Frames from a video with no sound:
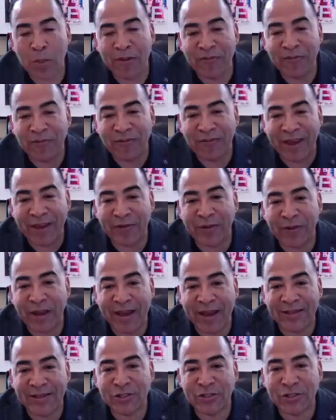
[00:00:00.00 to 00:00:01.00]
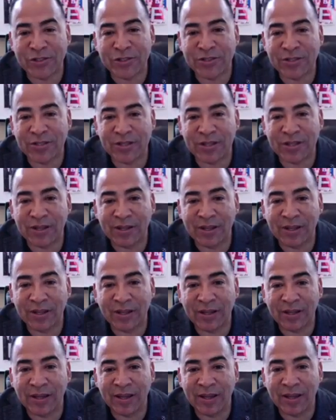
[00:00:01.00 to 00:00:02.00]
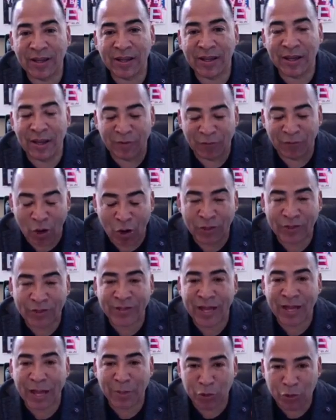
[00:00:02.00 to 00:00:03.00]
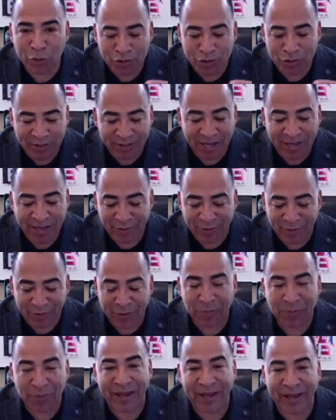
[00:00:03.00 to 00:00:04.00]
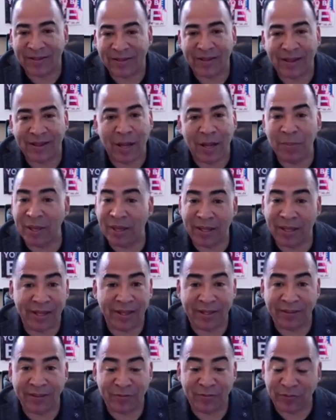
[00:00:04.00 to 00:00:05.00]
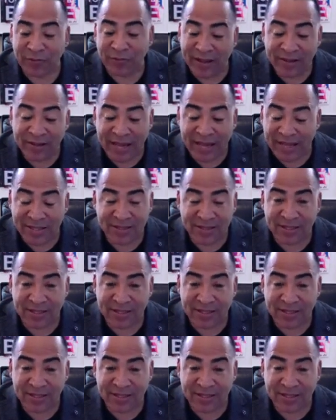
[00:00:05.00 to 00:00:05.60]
favorite answers of all time you just gave on the plan. I'm not kidding. Fantastic.